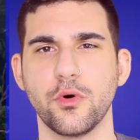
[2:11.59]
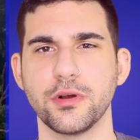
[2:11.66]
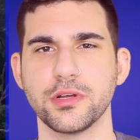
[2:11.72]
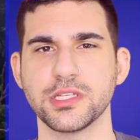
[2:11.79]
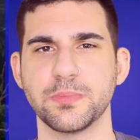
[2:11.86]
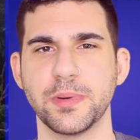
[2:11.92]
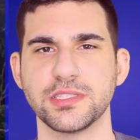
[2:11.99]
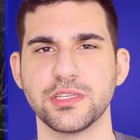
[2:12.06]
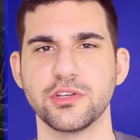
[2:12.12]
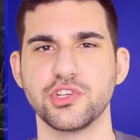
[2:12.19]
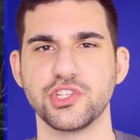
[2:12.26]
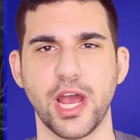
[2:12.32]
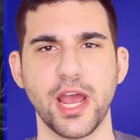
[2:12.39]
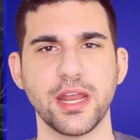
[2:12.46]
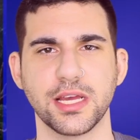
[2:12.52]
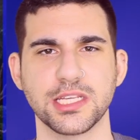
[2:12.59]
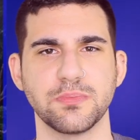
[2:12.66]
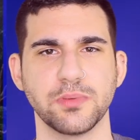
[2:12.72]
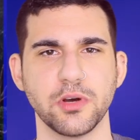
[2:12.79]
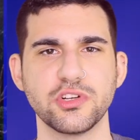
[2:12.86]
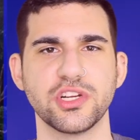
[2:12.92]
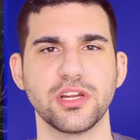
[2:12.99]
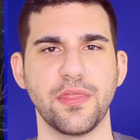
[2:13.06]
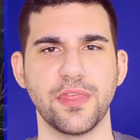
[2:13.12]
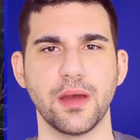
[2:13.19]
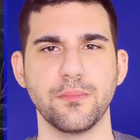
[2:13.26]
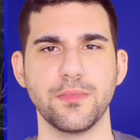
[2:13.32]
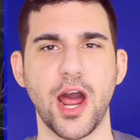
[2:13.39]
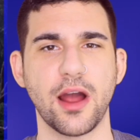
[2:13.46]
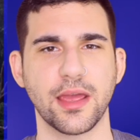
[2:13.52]
Goyle spits a giant explosion at
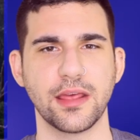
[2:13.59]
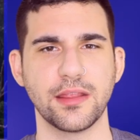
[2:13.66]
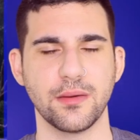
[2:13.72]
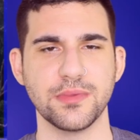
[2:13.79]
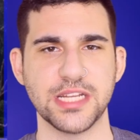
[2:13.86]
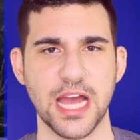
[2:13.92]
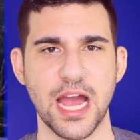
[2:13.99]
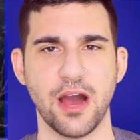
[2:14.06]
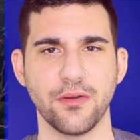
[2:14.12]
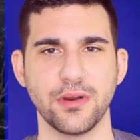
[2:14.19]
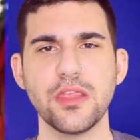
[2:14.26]
them, knocking them down.